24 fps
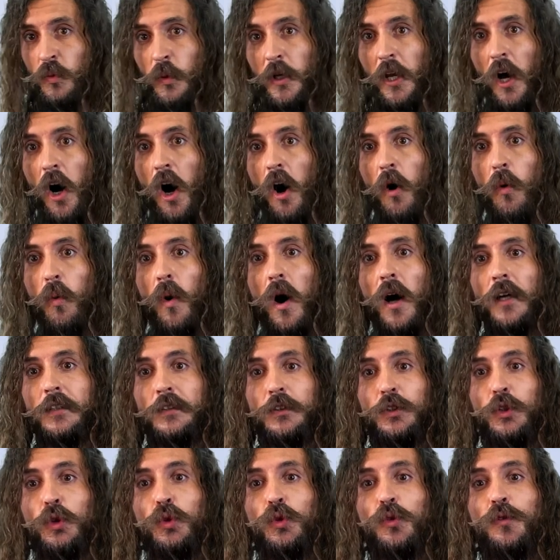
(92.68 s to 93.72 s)
we all want
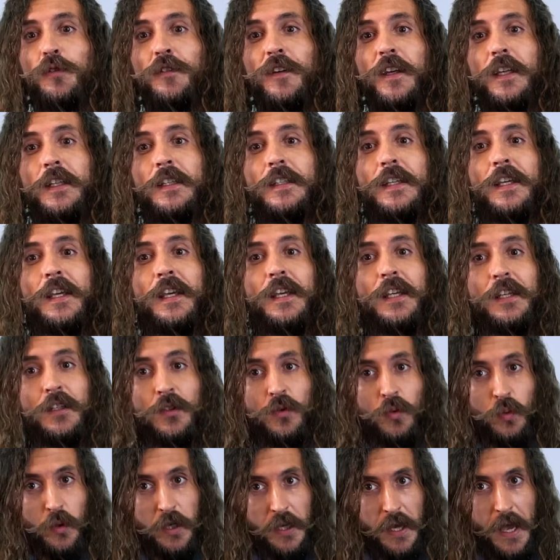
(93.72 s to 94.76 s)
to fit
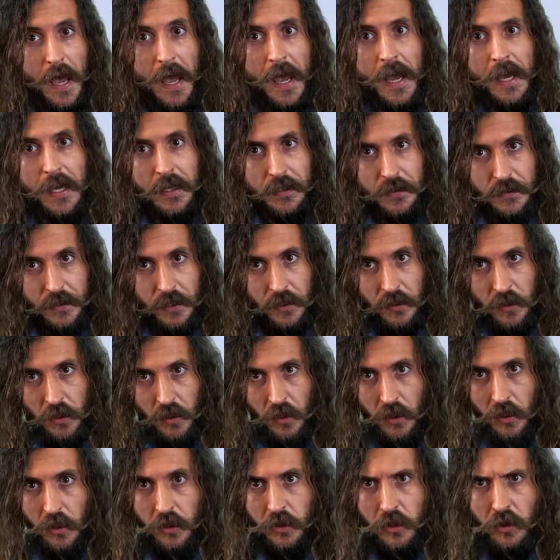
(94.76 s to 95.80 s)
in, we hate
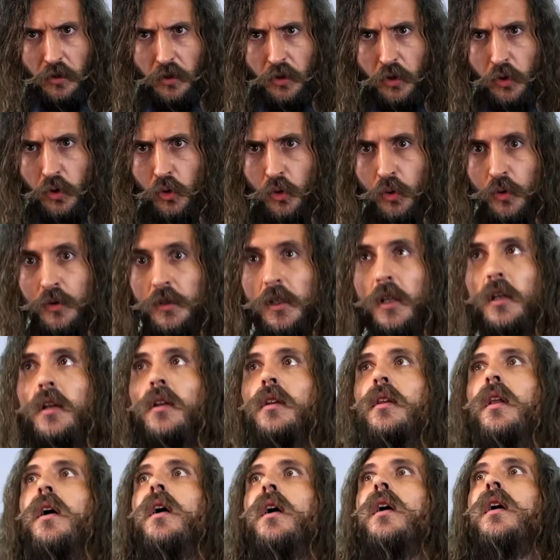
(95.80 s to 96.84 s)
to lose
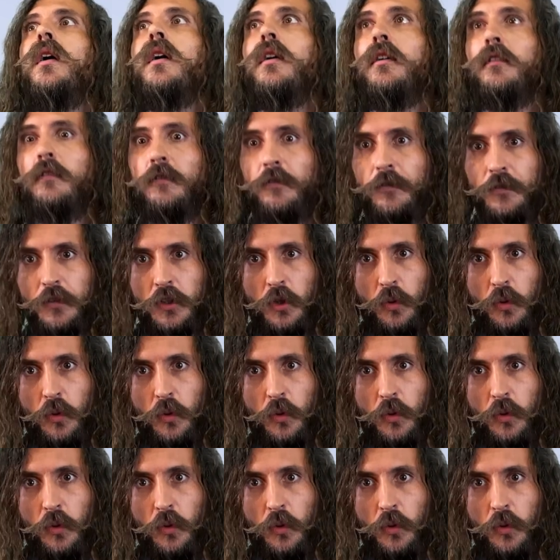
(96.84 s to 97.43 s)
and love to